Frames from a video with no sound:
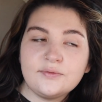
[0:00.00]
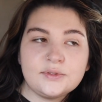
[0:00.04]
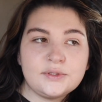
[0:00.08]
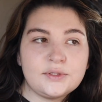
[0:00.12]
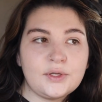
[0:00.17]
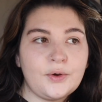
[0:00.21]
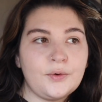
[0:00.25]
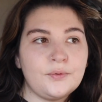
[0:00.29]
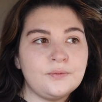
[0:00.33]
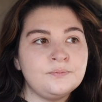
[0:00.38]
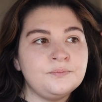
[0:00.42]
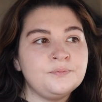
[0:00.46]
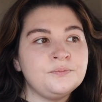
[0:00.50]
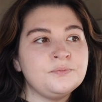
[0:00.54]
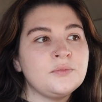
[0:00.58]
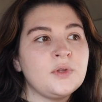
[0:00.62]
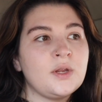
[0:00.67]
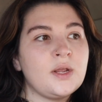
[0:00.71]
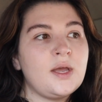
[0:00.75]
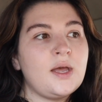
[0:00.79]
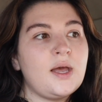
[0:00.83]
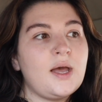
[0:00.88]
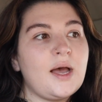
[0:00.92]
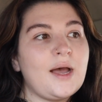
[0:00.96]
So
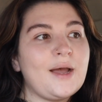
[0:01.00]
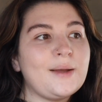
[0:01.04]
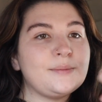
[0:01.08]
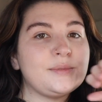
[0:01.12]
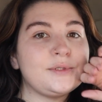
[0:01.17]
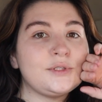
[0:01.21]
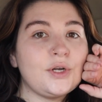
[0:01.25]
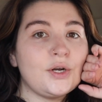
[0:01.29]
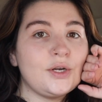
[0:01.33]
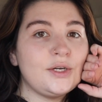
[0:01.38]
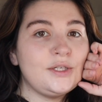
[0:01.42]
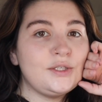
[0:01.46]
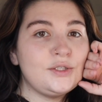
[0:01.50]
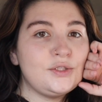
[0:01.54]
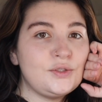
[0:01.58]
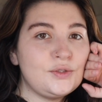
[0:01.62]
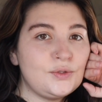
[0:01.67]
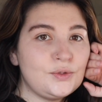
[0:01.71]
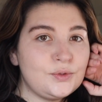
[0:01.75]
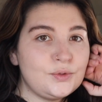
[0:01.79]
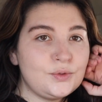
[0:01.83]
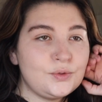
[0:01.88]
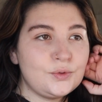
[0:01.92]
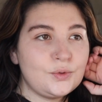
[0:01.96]
I'm starting
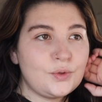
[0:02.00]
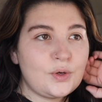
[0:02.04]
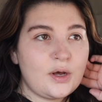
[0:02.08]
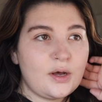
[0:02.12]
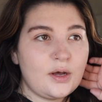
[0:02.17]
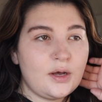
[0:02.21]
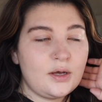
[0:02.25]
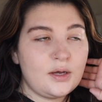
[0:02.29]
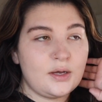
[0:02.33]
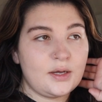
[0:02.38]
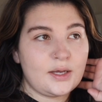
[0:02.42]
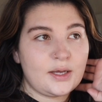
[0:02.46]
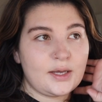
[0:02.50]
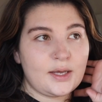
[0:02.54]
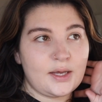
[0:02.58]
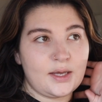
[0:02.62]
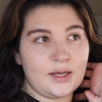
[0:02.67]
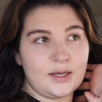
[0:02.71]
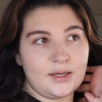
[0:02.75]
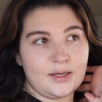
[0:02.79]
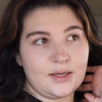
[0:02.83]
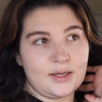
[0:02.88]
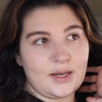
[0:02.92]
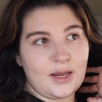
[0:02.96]
to
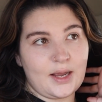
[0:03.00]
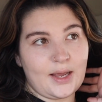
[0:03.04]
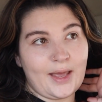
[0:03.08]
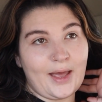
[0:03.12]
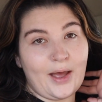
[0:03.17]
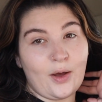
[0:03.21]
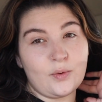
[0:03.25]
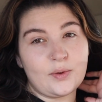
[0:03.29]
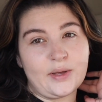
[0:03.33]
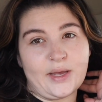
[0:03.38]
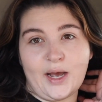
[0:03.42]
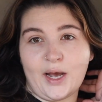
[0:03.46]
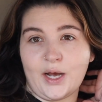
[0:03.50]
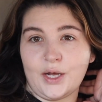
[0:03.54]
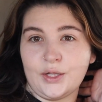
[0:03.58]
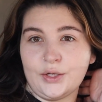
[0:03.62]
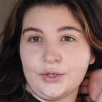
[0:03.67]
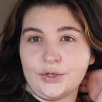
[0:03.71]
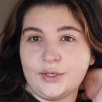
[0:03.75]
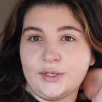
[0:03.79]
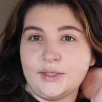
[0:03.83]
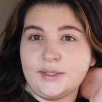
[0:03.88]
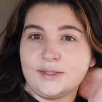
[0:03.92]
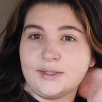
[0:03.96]
count
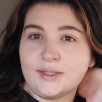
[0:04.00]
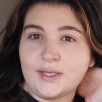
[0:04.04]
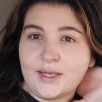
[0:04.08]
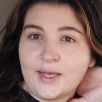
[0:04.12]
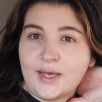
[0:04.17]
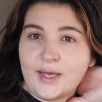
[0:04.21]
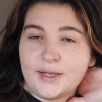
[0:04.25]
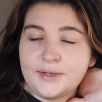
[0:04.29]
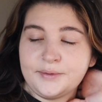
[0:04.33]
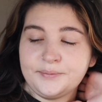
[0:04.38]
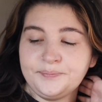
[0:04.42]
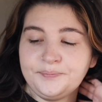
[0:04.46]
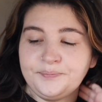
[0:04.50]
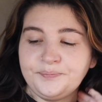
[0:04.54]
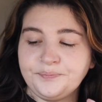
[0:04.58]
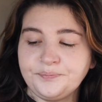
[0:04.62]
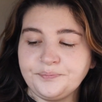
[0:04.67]
calories again.